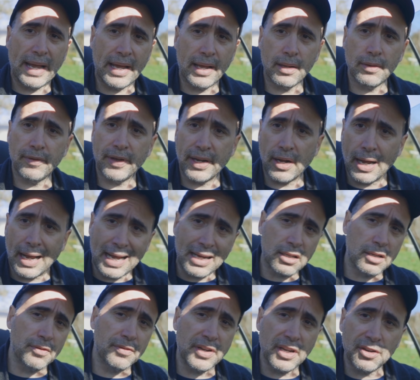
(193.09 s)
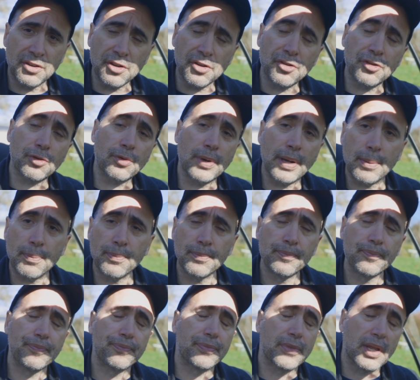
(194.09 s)
end that activates a script
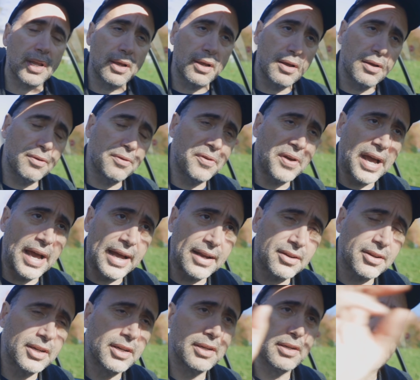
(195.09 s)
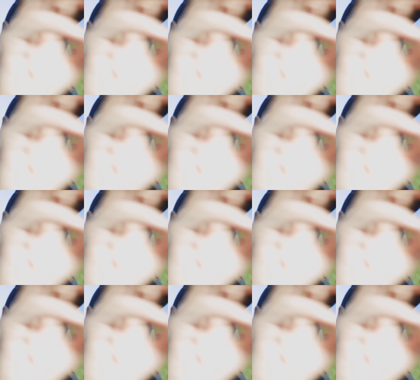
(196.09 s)
that